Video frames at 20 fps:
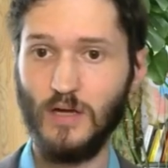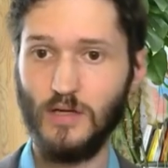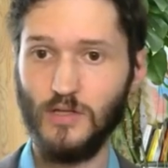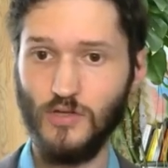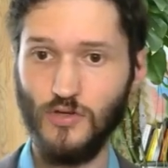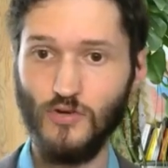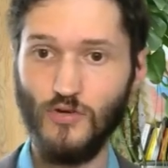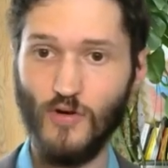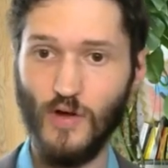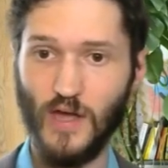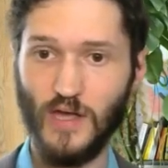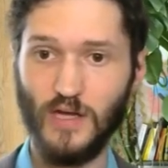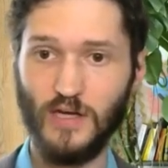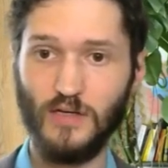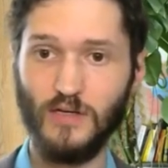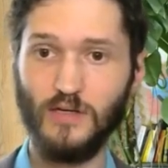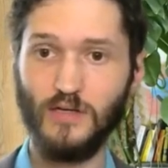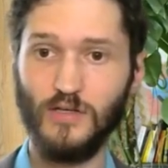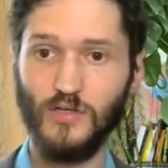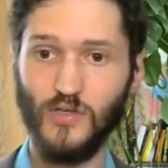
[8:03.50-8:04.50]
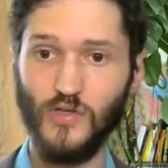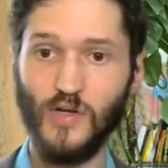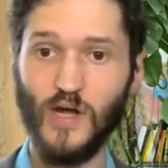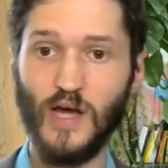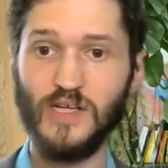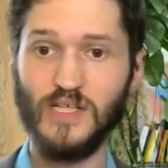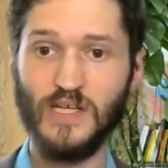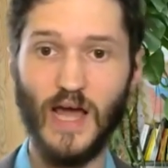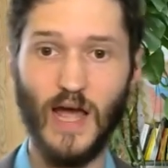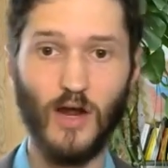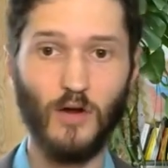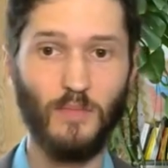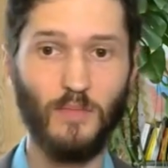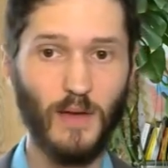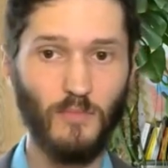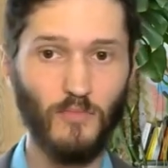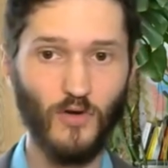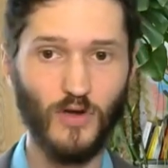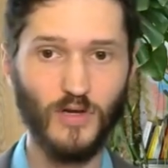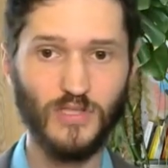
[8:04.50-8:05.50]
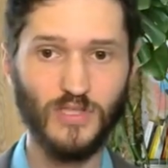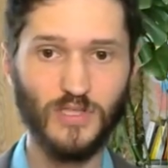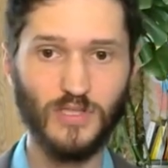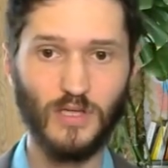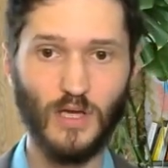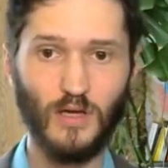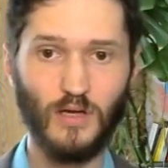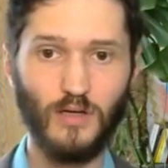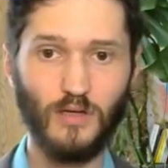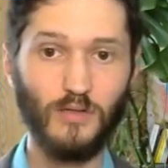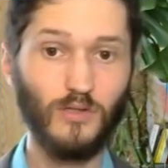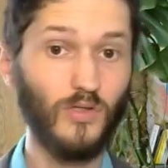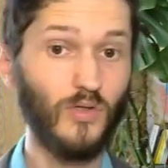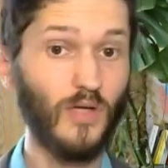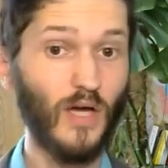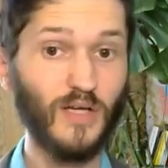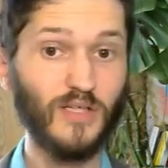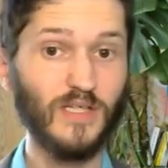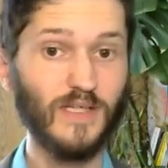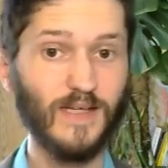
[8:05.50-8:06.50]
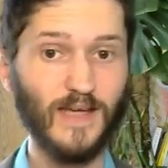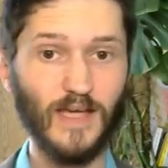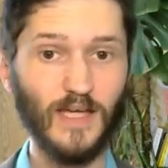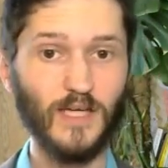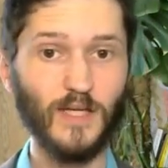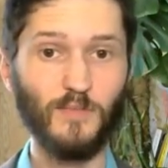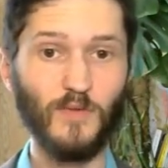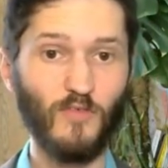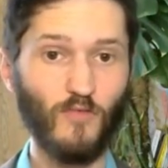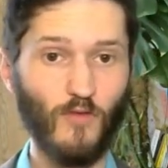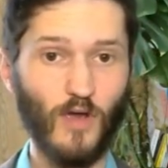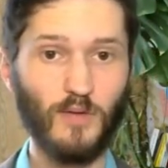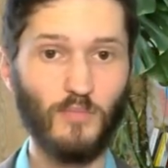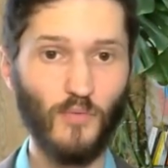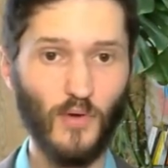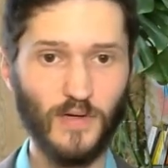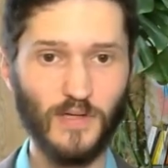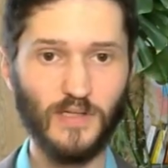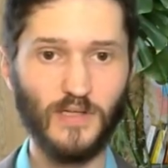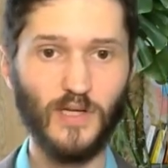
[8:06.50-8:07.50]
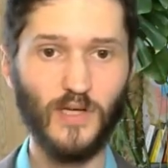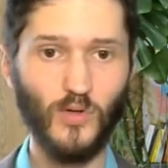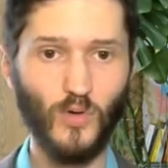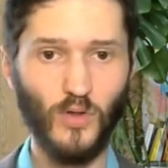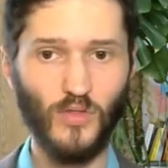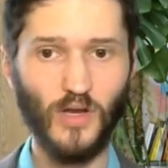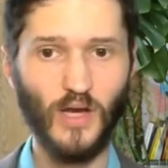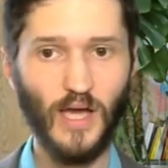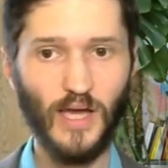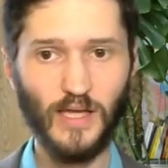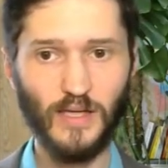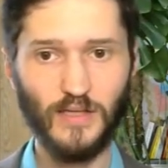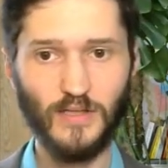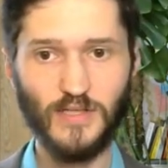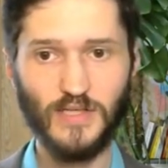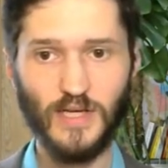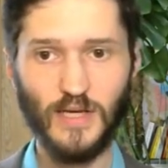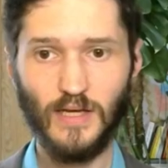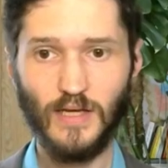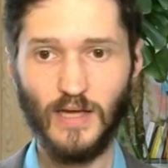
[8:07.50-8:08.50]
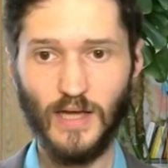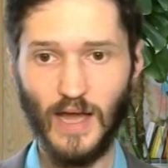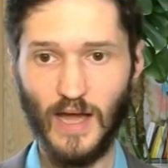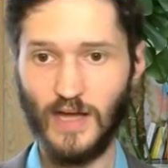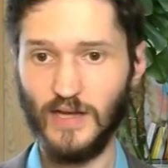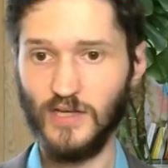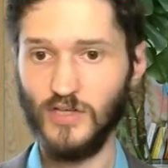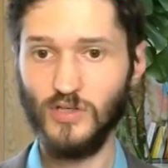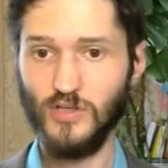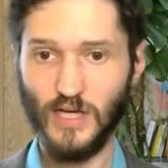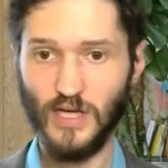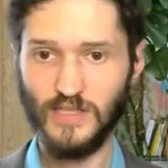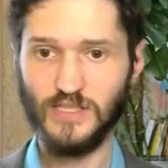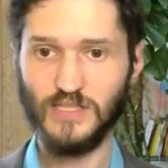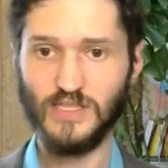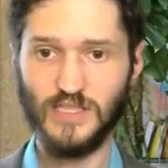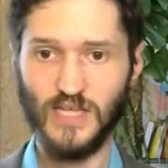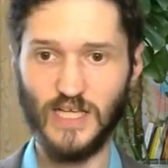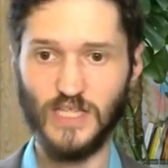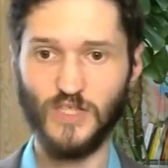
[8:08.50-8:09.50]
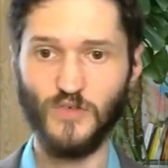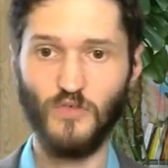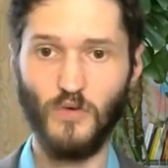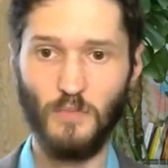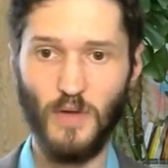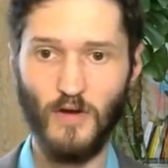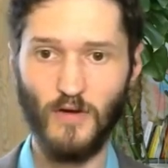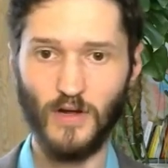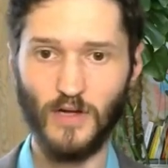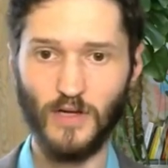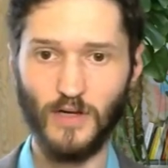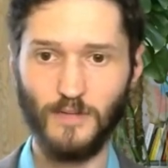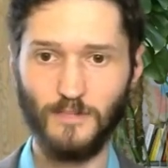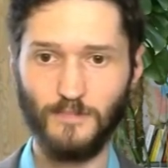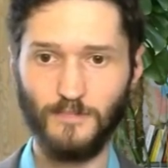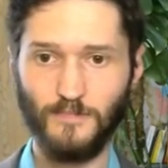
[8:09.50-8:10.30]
Ukraine, United Arab Emirates, United Kingdom of Great Britain and Northern Ireland, and United States of America.